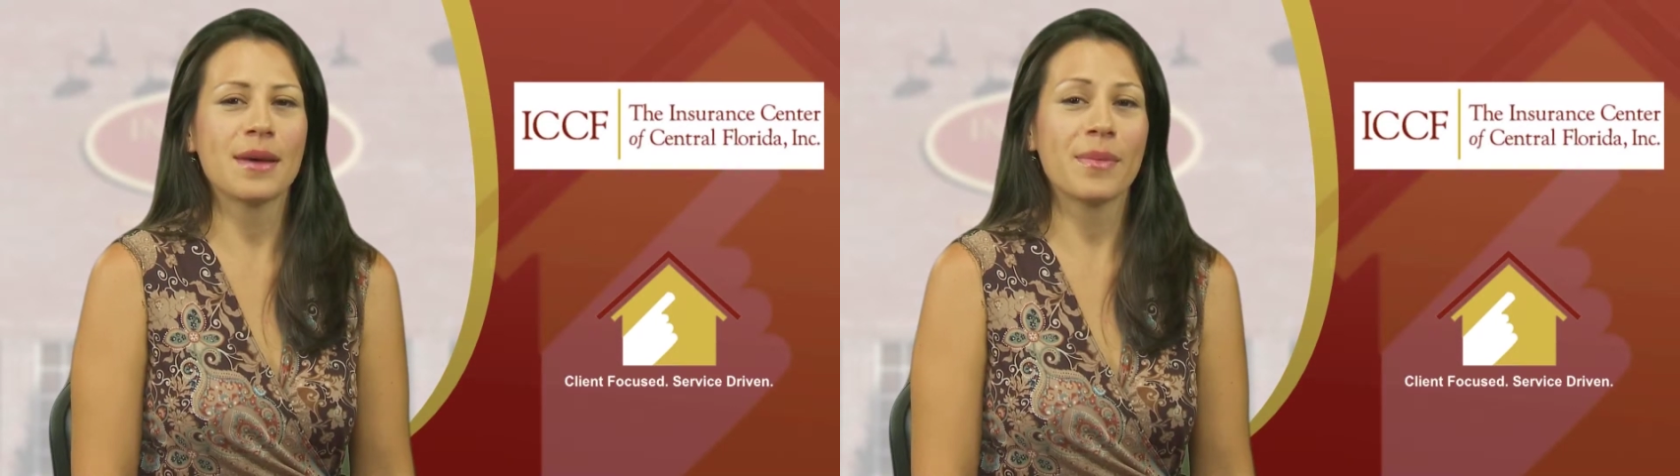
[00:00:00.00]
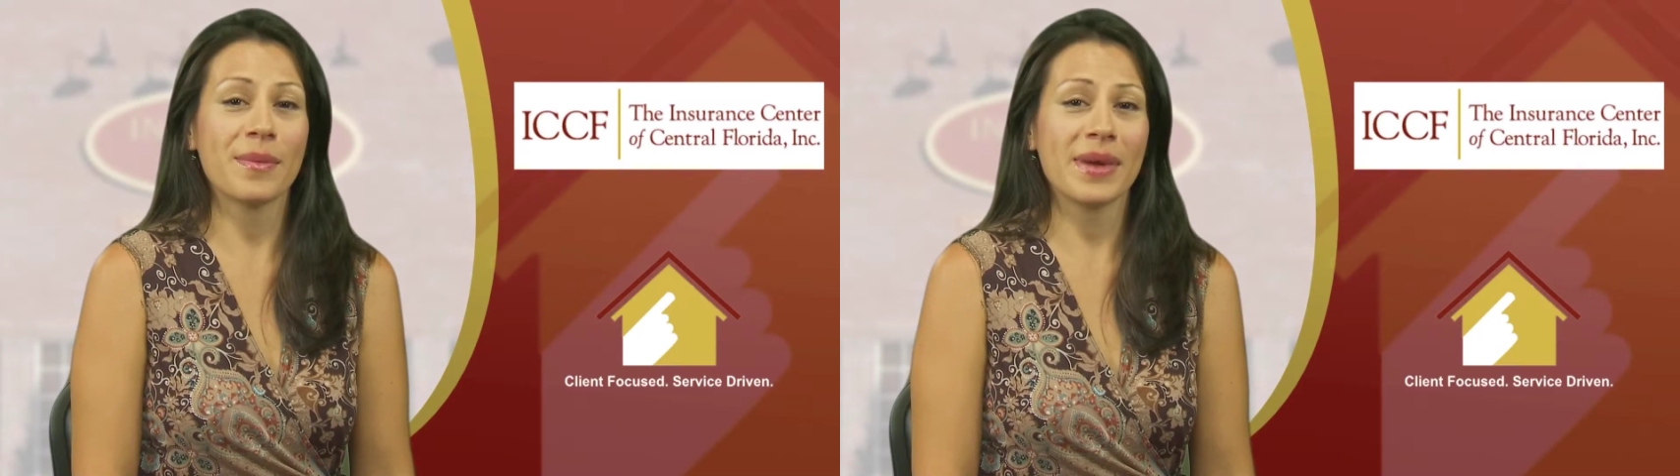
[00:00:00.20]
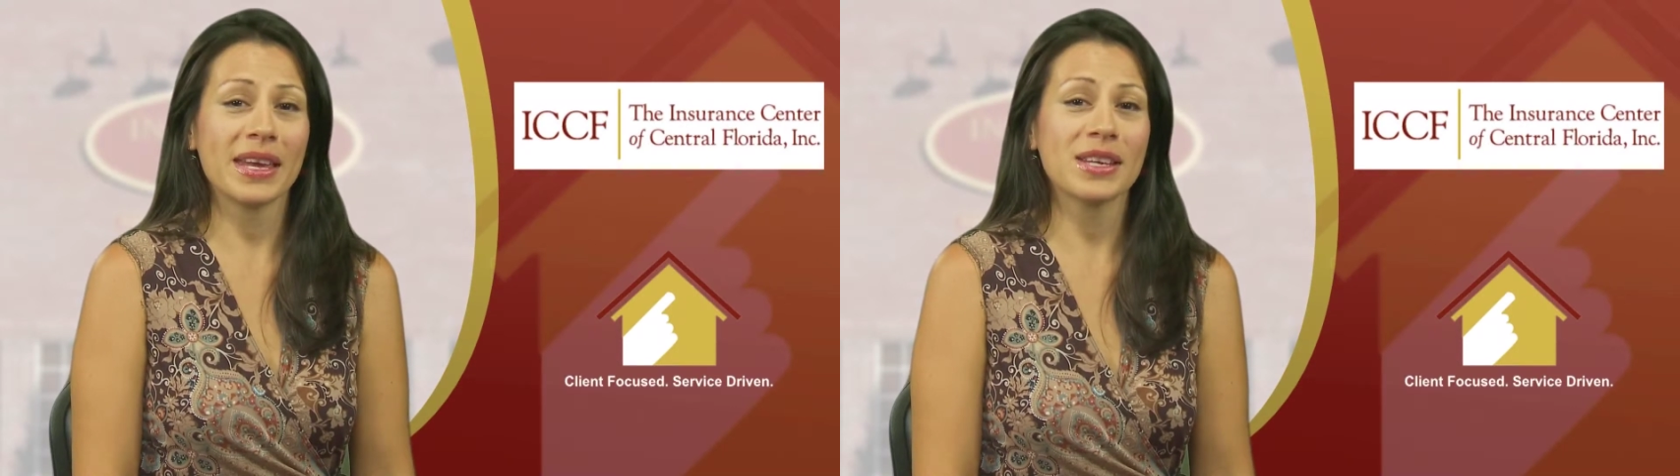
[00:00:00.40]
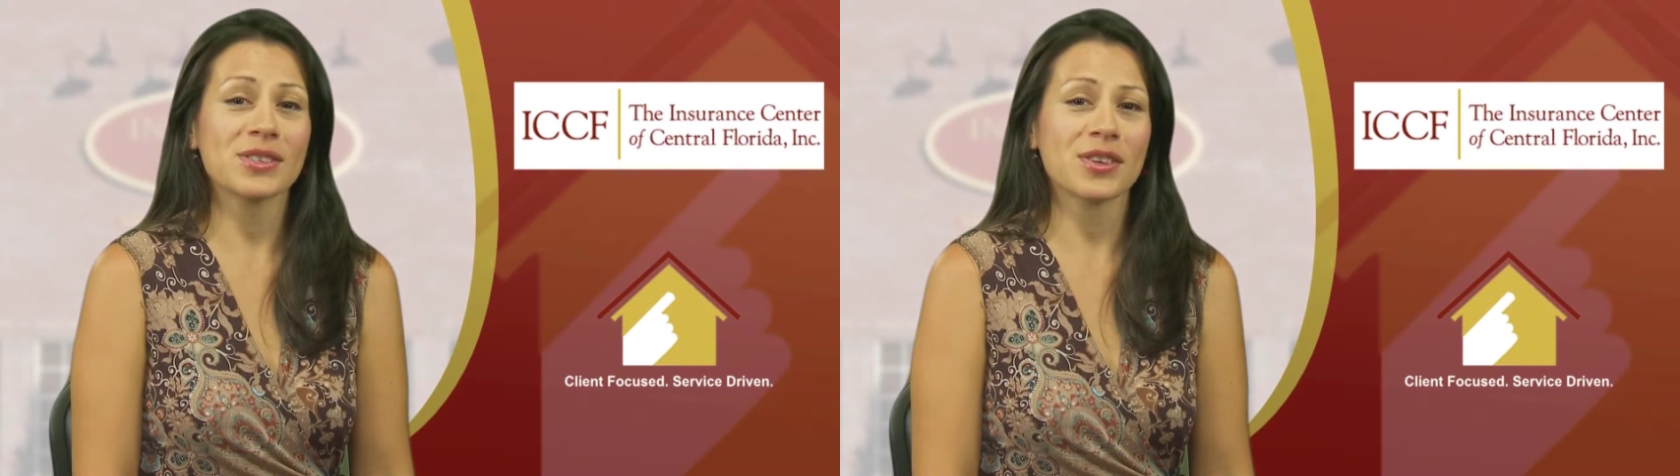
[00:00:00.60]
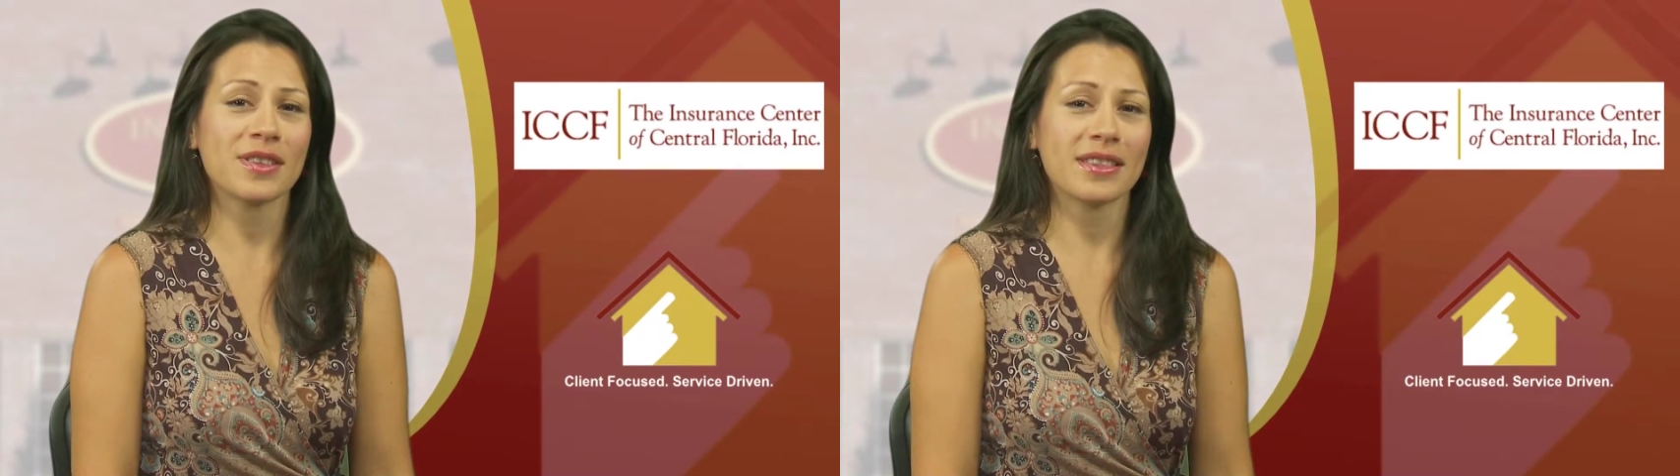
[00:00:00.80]
by making
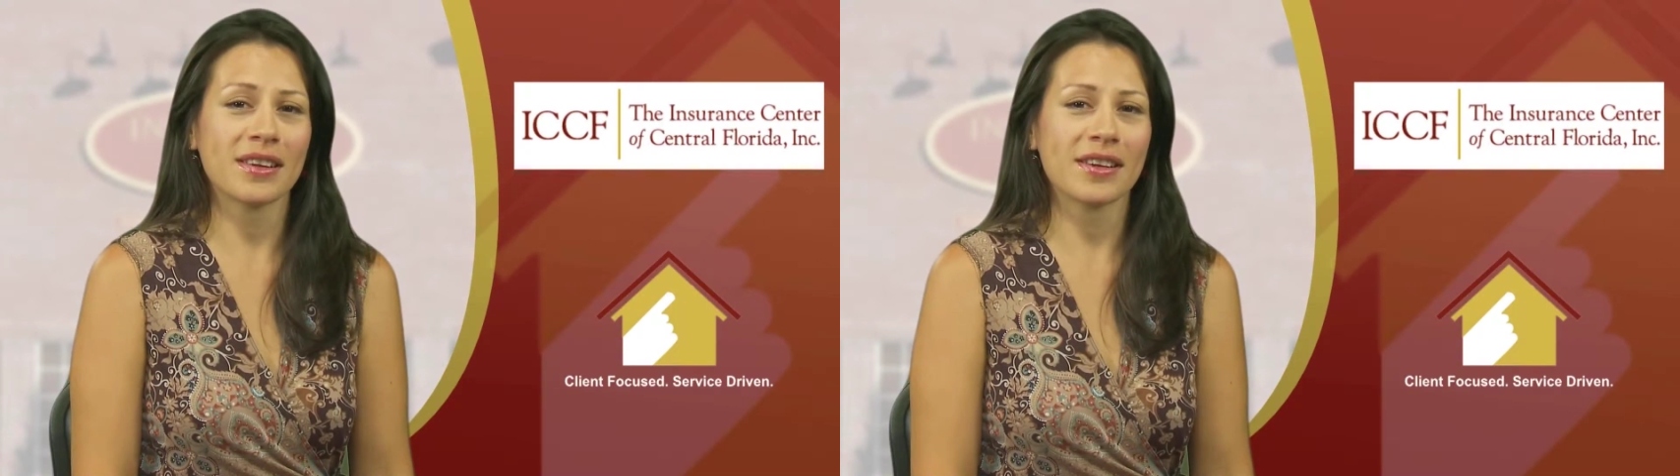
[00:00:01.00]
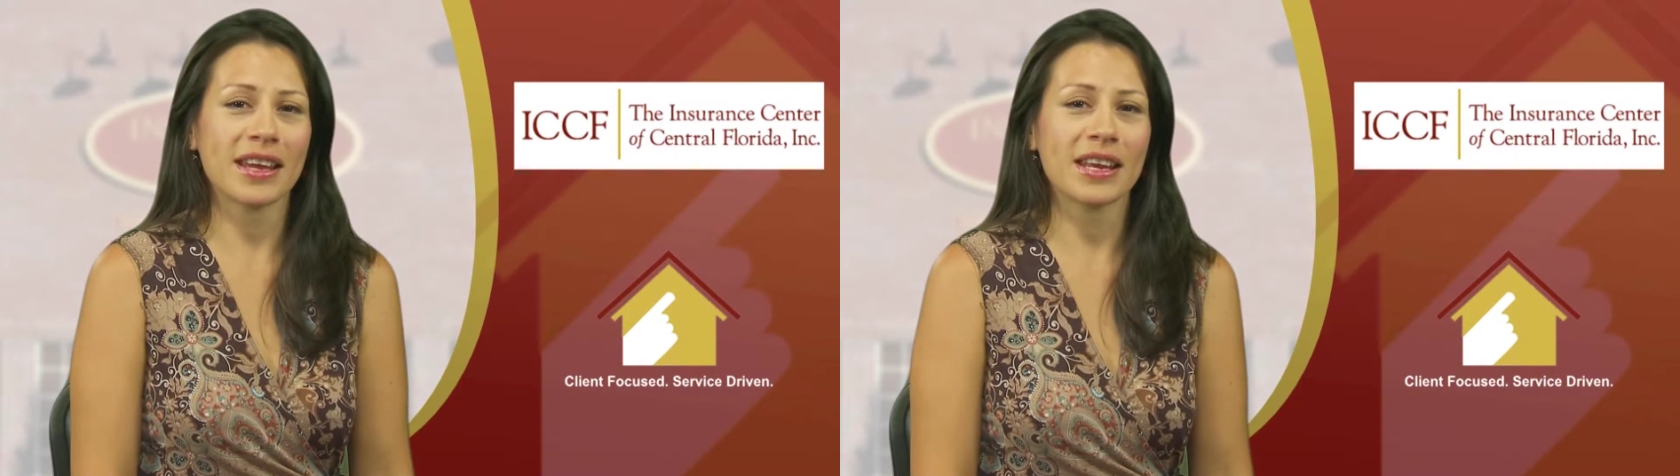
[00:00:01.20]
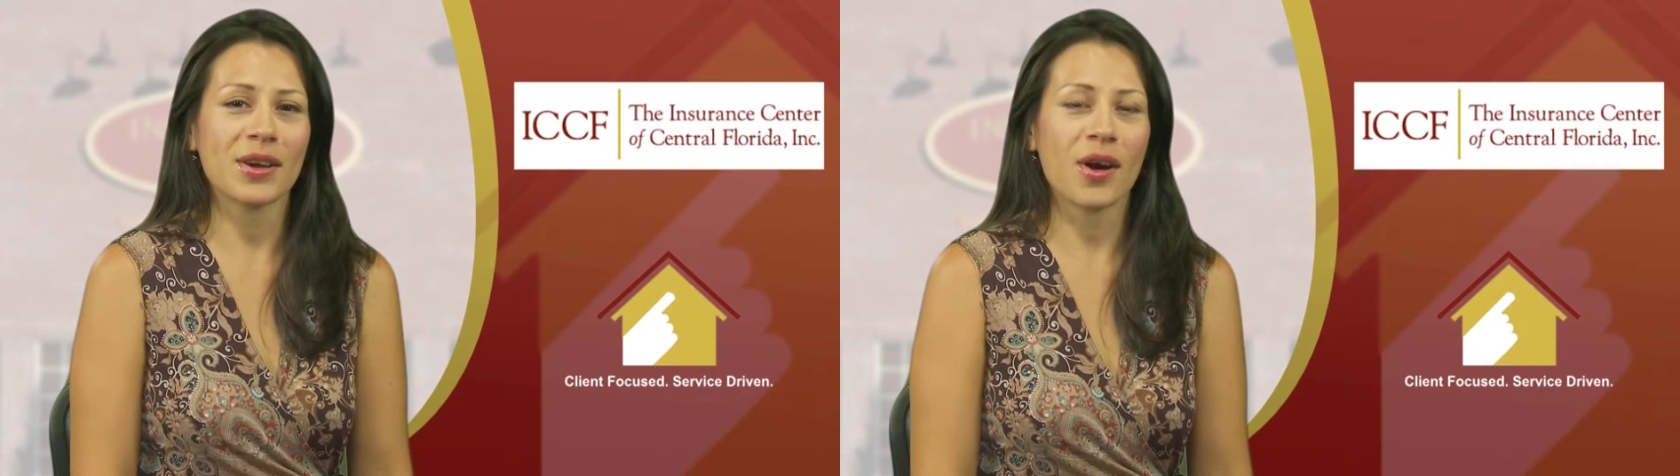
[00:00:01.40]
sure that they're getting